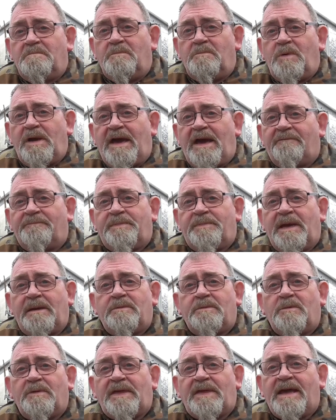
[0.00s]
we have
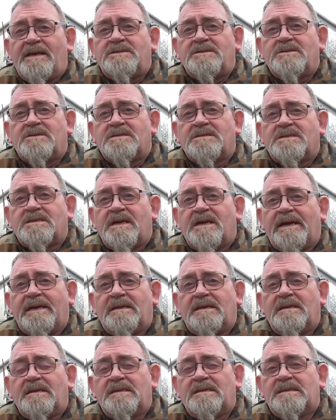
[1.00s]
people with hens on
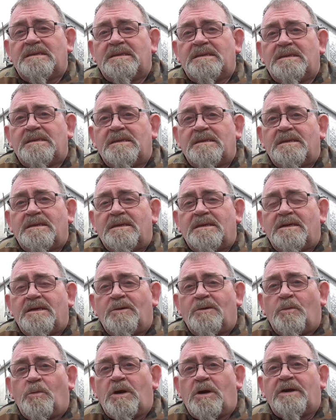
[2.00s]
side.
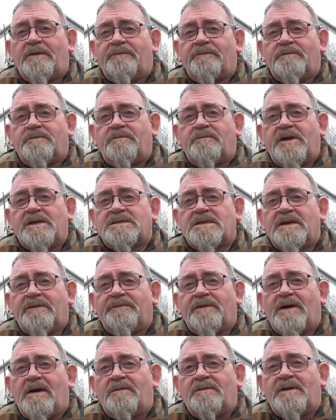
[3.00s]
One I've recently
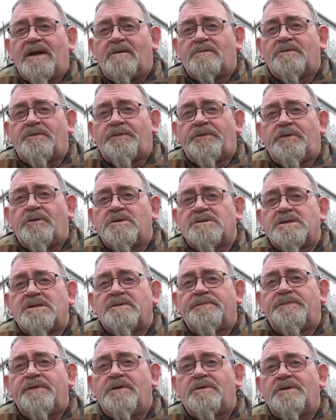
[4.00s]
found out throws
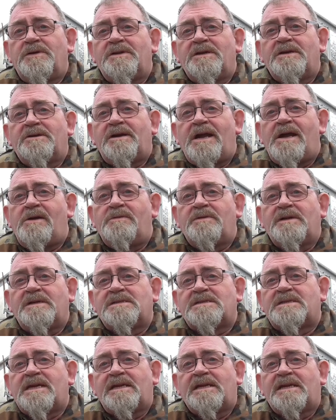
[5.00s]
his food on the ground
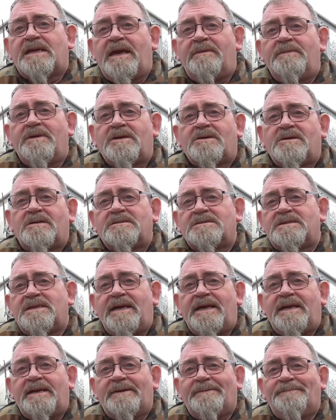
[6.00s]
instead of keeping it in a
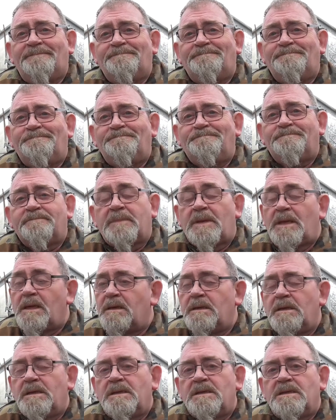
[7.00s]
container.
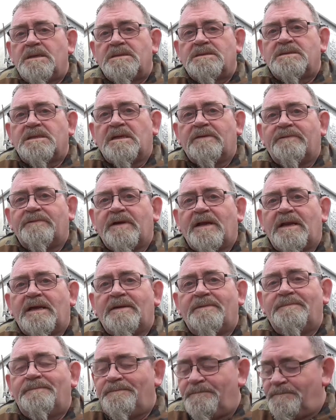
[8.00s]
Silly
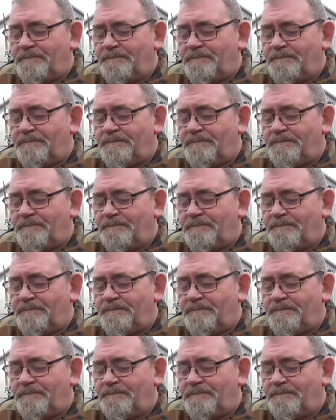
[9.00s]
fella.